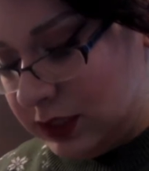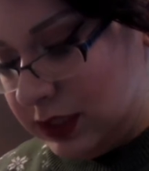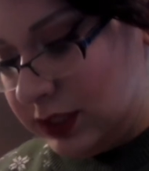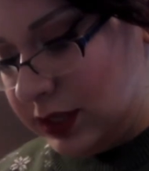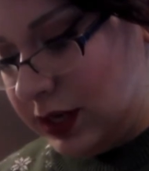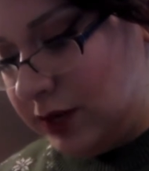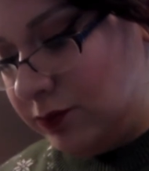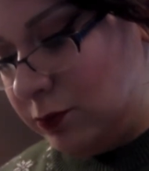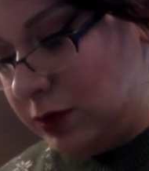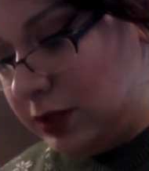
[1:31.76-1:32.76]
It's kind of
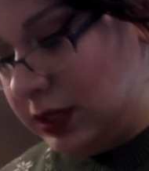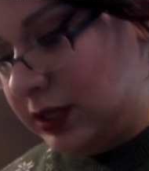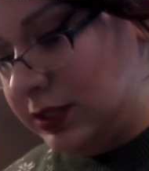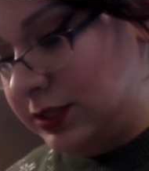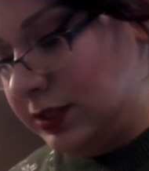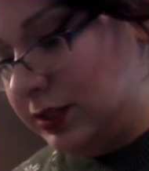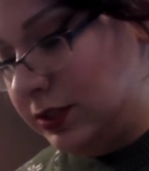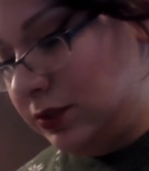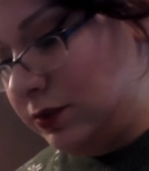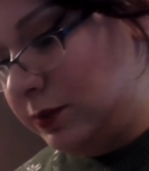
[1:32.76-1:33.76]
wonky because this is
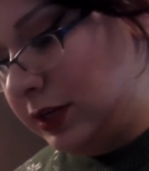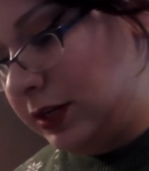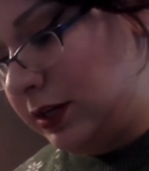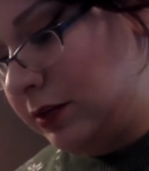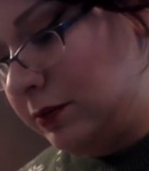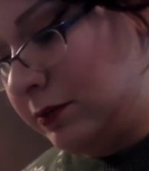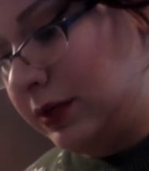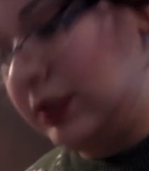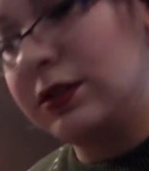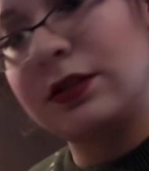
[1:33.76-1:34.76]
used butter, but